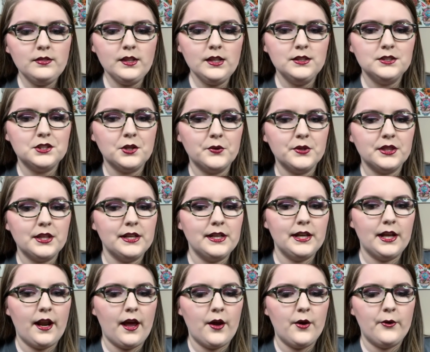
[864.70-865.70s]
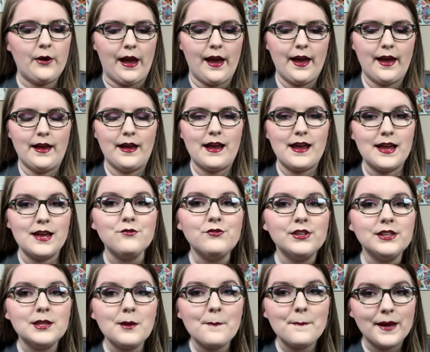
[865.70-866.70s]
So we're thinking, okay,
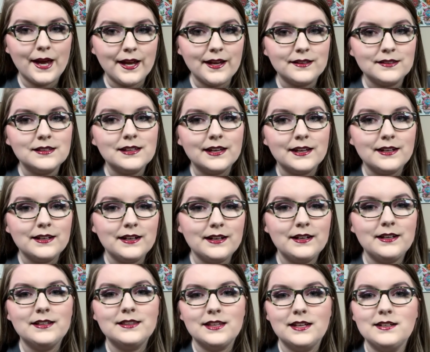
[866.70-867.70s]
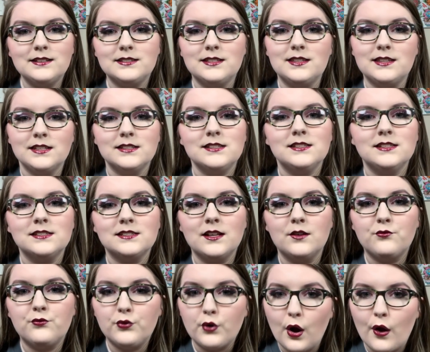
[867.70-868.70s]
even the bank lady thinks that this is
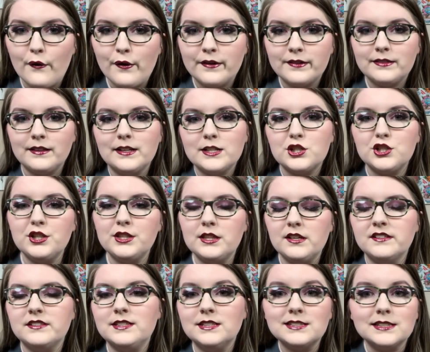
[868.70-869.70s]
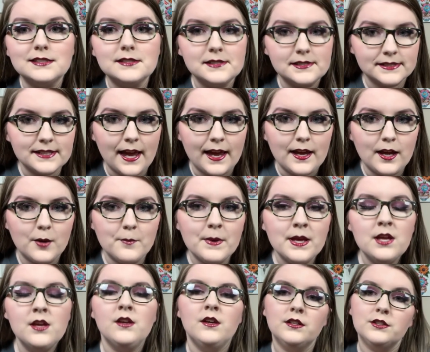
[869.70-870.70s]
fraud. Like, she thinks this is a scam.
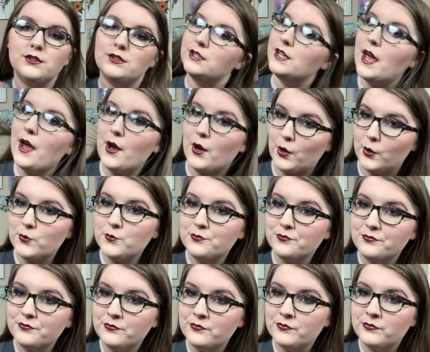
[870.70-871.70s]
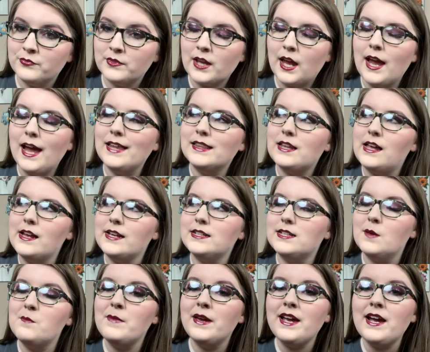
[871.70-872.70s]
So, and like,
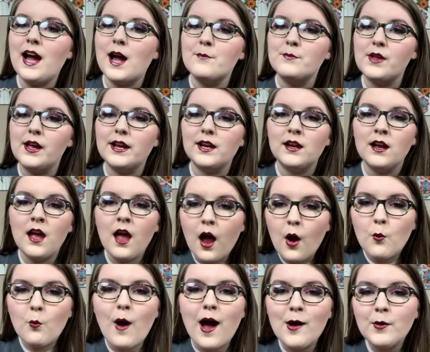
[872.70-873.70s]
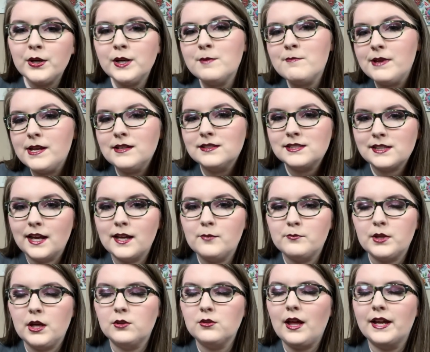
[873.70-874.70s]
to me, I'm like, why would it be a scam
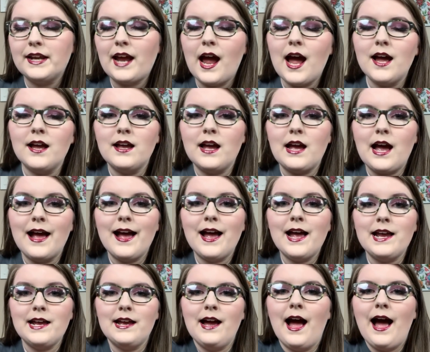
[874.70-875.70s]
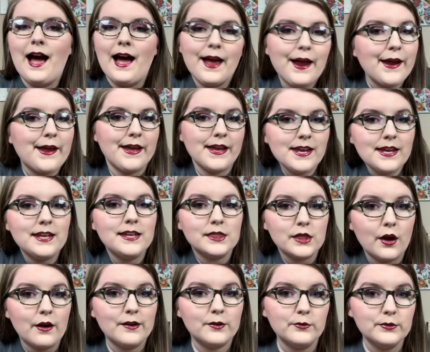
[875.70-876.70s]
though? Like, I high key
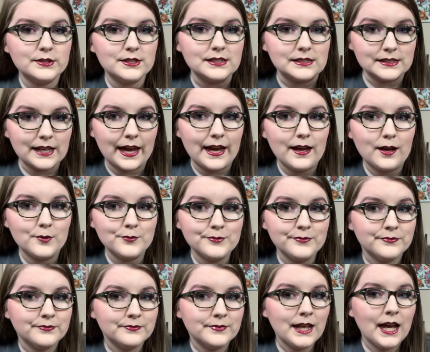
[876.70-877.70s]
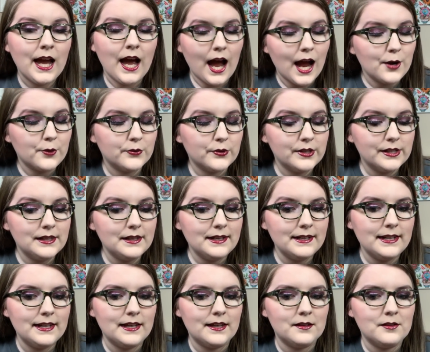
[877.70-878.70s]
thought it was a scam. I really
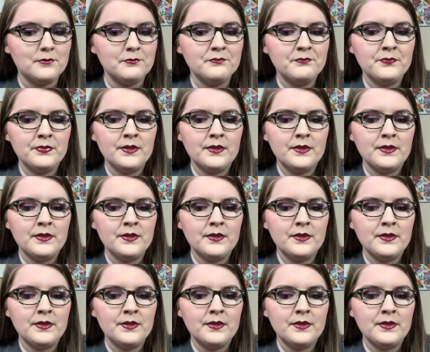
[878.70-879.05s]
did.